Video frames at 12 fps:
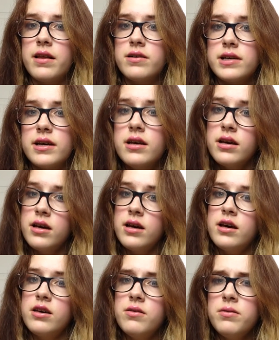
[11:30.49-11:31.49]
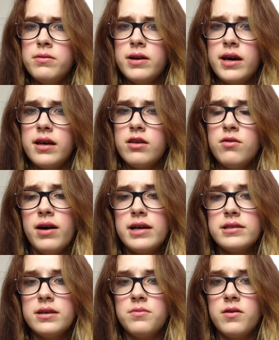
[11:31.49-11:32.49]
I was like, you're here, you're at
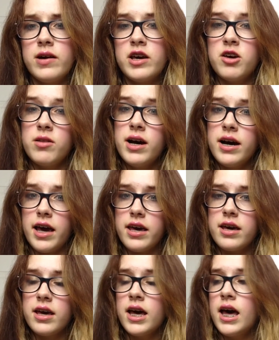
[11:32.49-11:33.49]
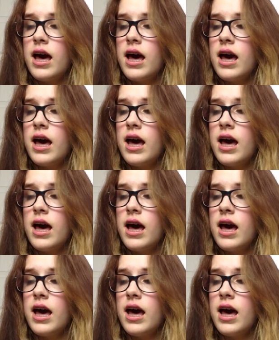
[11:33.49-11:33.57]
somewhere you like.